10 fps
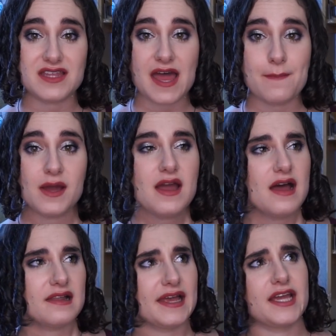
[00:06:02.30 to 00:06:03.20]
them,
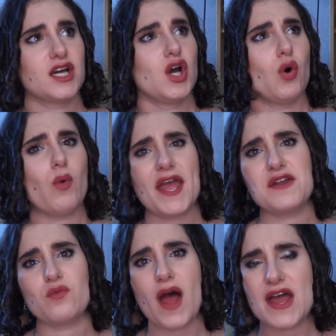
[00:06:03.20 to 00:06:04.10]
like Wet
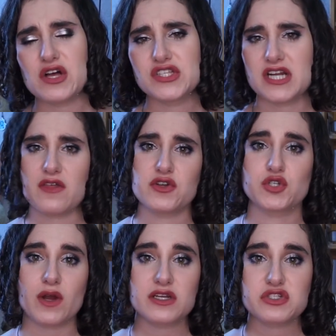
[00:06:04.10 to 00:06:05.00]
n Wild and other
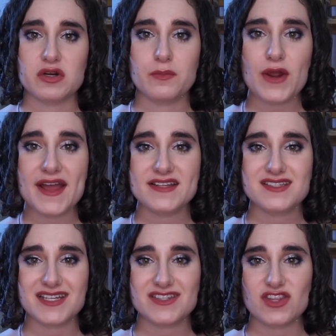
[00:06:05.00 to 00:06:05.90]
drugstore brands
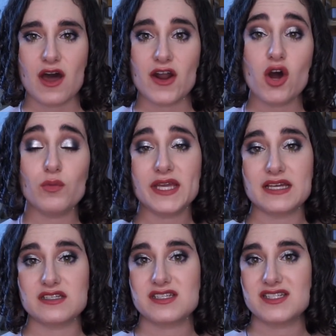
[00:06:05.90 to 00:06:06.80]
that thought, oh, we
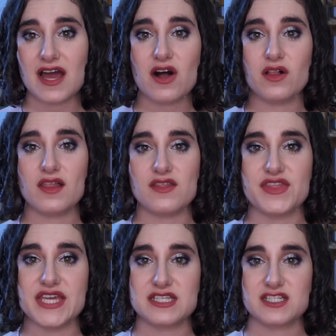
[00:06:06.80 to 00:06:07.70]
can sell
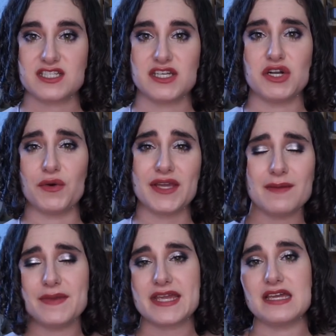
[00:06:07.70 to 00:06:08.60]
this, you know,
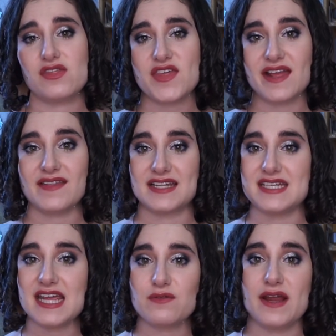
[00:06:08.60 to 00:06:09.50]
gimmicky thing that's
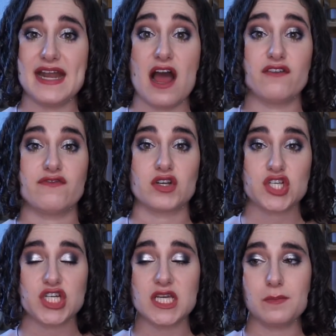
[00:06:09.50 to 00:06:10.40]
in right now for
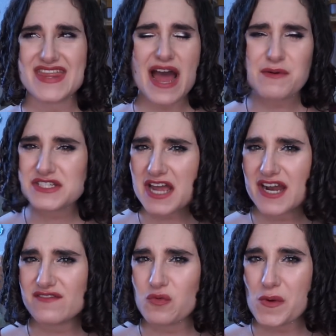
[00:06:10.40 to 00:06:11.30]
cheap. That was
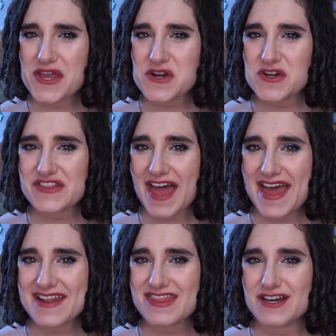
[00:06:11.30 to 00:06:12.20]
kind of weird
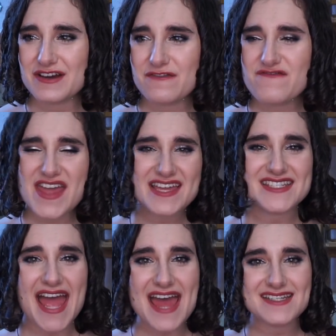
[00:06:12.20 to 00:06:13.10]
that the phase
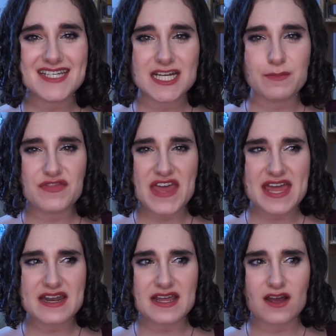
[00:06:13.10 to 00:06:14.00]
ended, but
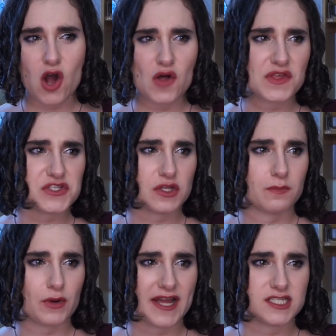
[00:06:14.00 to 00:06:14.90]
then all these other
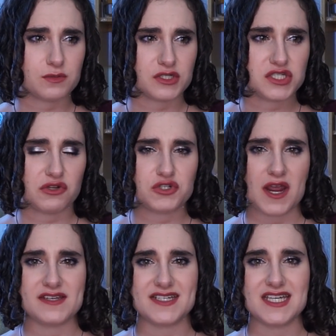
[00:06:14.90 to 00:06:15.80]
brands were still
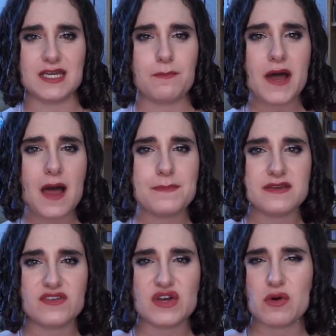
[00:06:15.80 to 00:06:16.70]
trying to keep up,
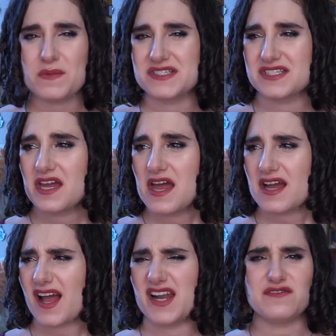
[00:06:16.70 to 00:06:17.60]
even though it was
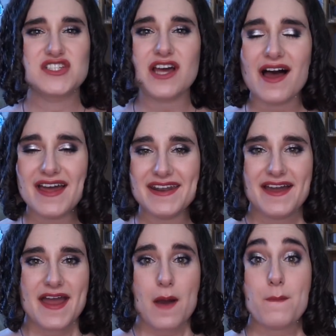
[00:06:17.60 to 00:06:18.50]
kind of done.
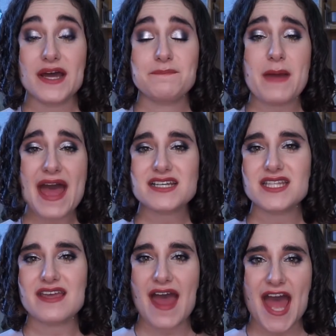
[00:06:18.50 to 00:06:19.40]
But back to
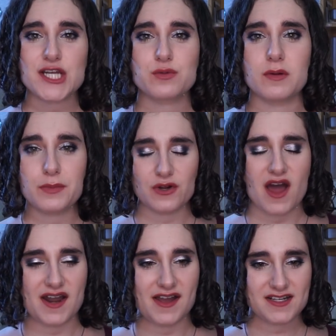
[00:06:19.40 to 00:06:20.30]
the actual
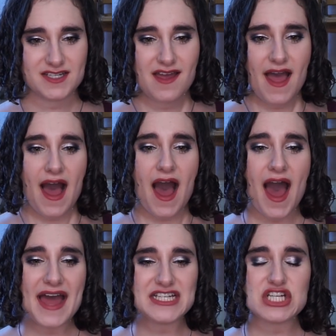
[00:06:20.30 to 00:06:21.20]
product.
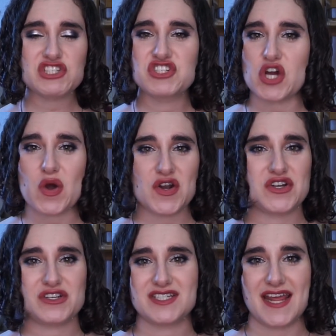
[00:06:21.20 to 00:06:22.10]
I just don't
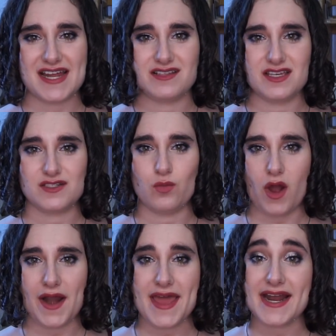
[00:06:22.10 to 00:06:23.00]
understand this
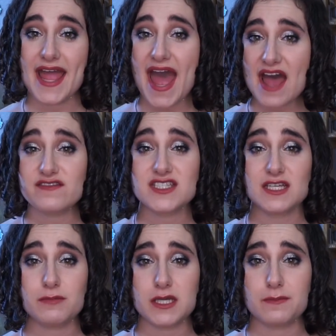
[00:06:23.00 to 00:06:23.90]
one, and I have
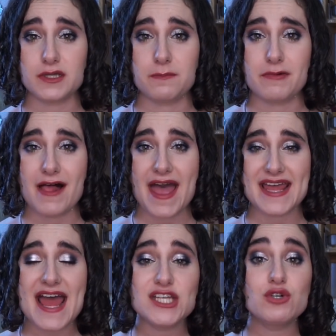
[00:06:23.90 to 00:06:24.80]
seen people apply
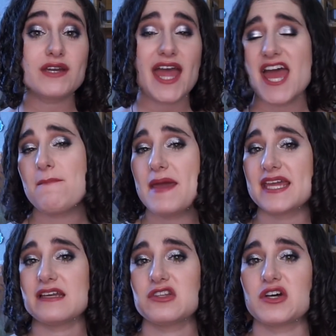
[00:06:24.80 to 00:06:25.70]
it, and you can
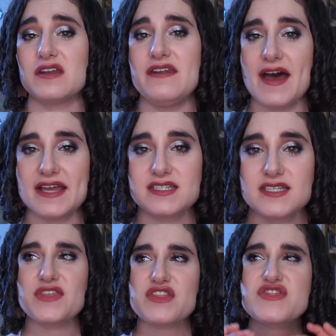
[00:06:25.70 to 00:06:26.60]
make it look
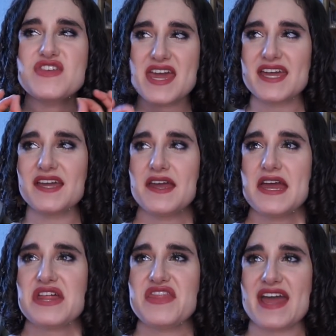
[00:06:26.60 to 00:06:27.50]
nice. The thing
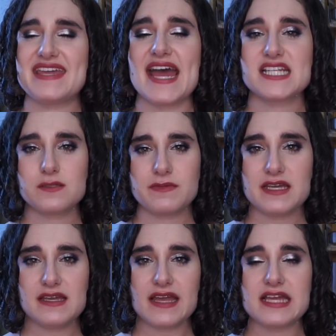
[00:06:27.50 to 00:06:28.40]
that gets
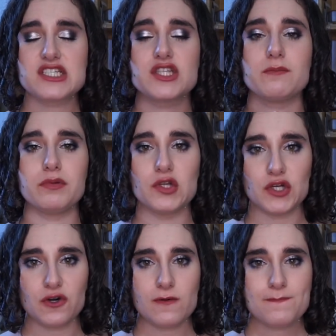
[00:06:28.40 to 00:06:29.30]
me is the
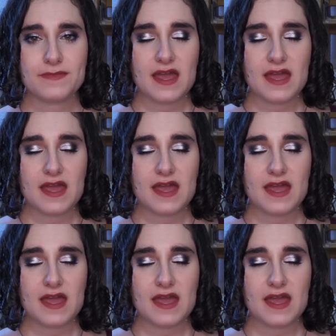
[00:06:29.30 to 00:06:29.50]
blue.